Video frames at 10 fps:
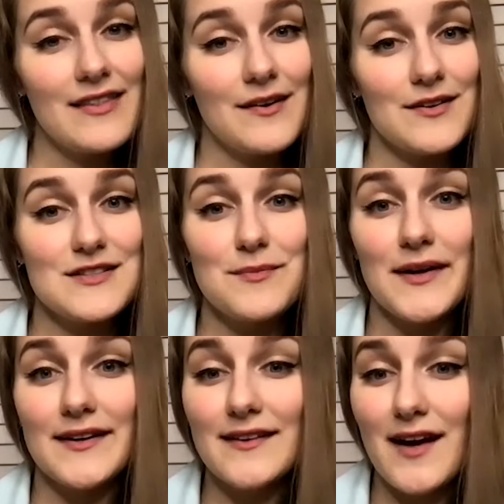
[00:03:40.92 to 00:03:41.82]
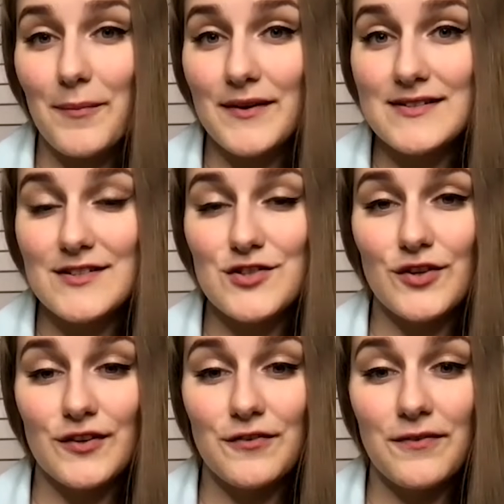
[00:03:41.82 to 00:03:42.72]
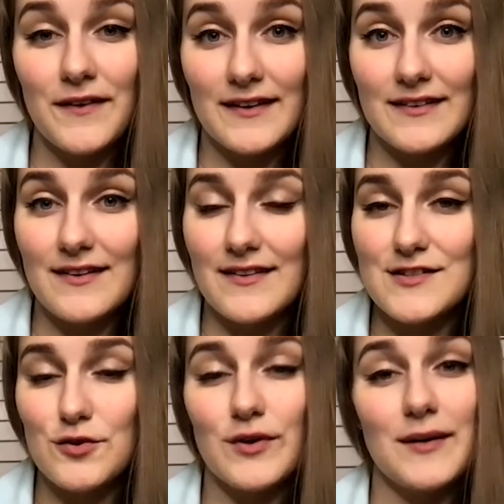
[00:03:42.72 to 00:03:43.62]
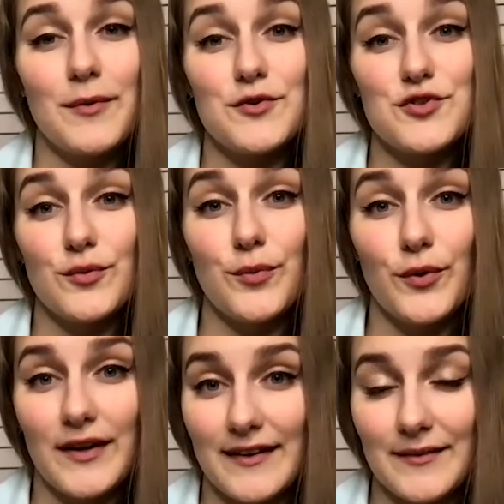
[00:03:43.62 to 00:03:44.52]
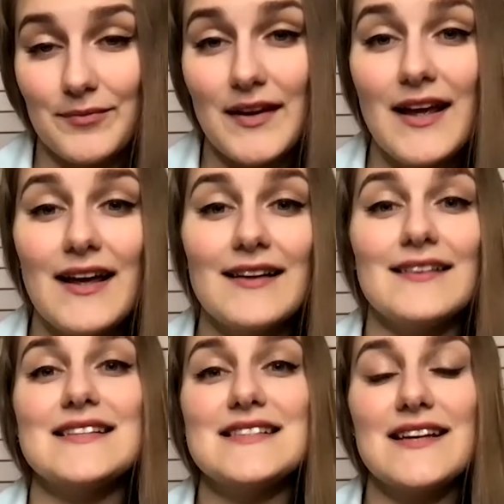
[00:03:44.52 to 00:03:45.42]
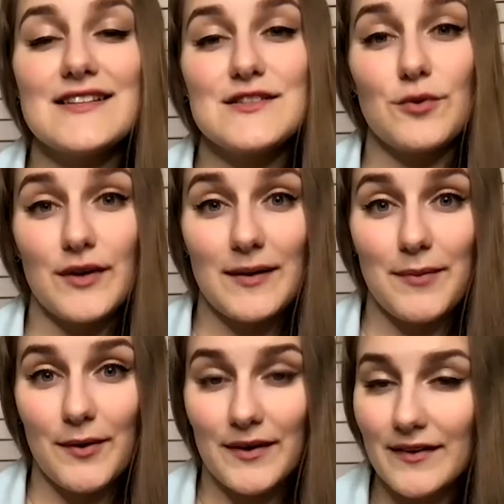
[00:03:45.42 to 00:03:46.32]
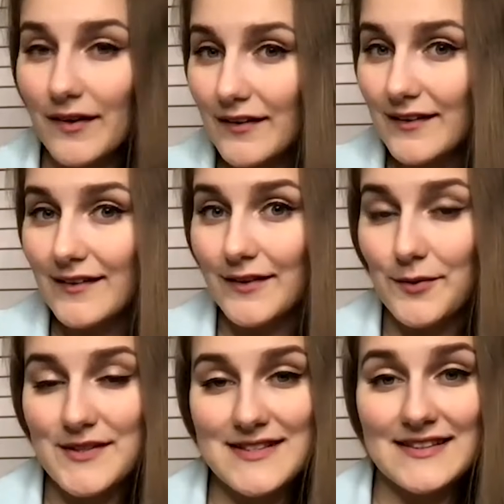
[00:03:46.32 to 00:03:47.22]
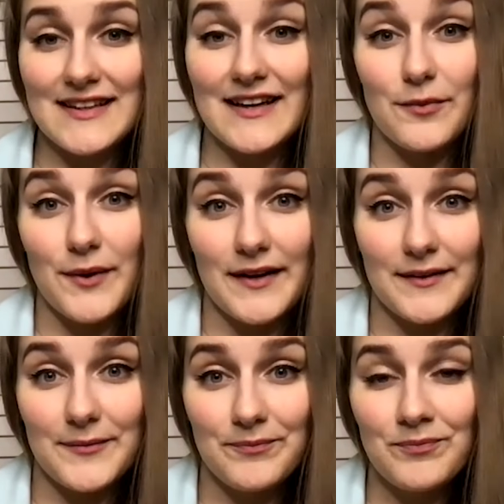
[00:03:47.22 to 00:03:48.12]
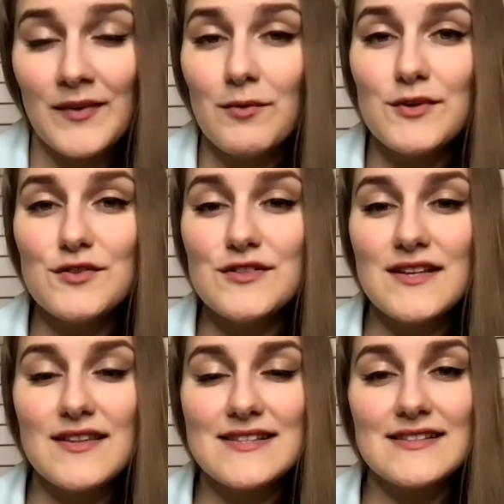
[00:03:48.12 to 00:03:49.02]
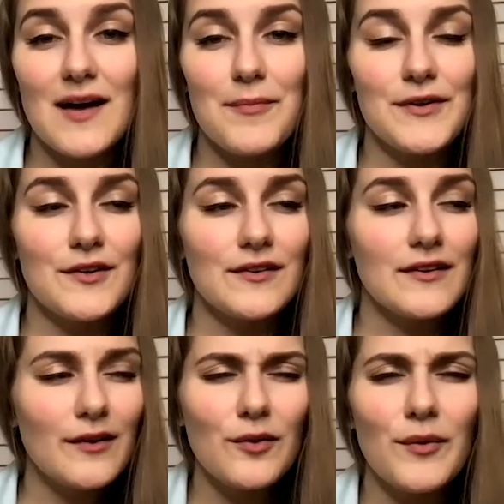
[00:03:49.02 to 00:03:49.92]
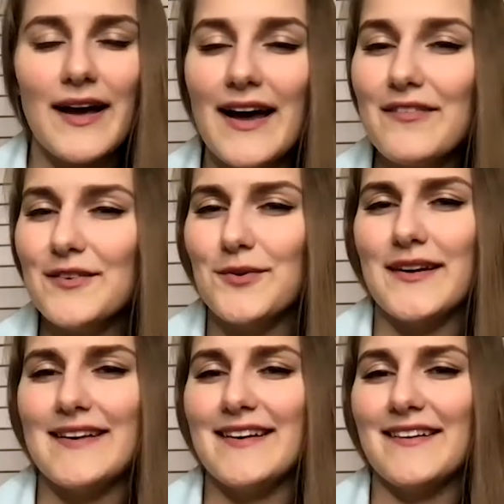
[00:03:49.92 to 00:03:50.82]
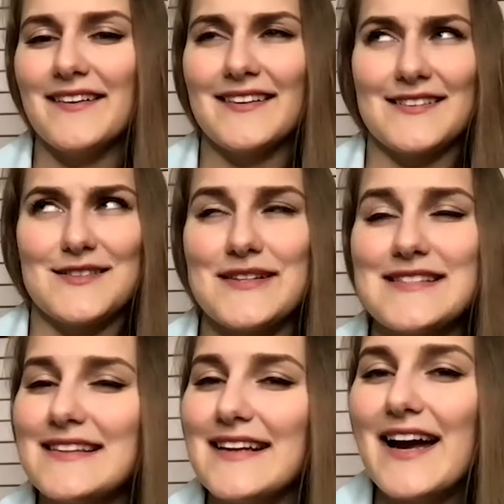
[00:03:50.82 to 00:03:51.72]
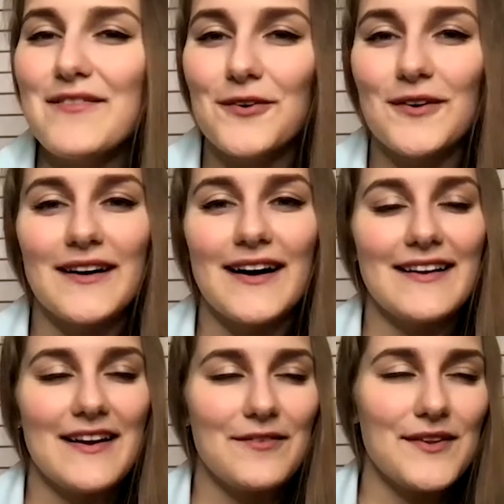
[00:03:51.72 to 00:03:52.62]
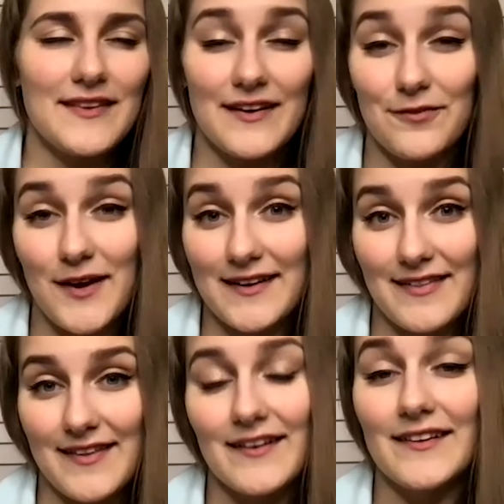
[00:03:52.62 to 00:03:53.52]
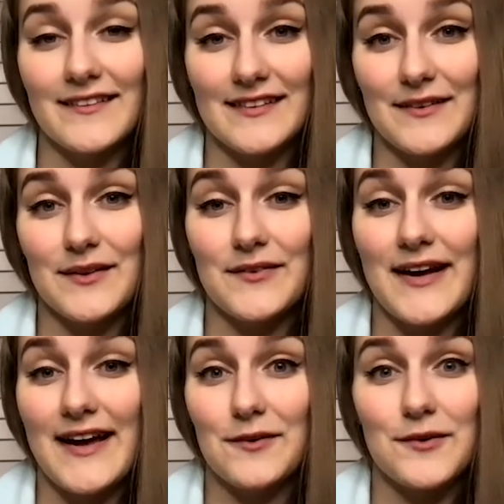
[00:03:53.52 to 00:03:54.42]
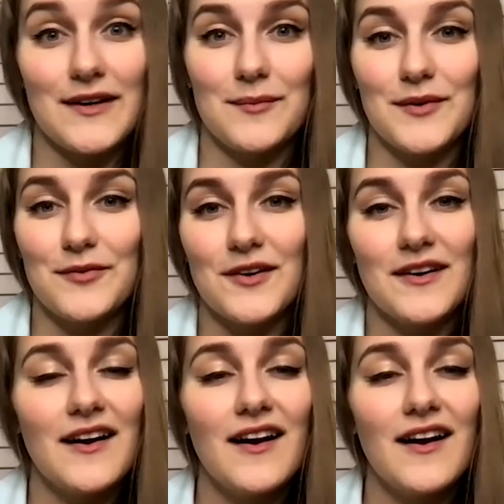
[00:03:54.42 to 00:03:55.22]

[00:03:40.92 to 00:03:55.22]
There's many topics that you could fit the story about your book in. Let's say a story about an article you recently have read. When you see this topic, you're like, oh no, I haven't read any articles recently. I forgot everything I've read in the article, even if I had read it before.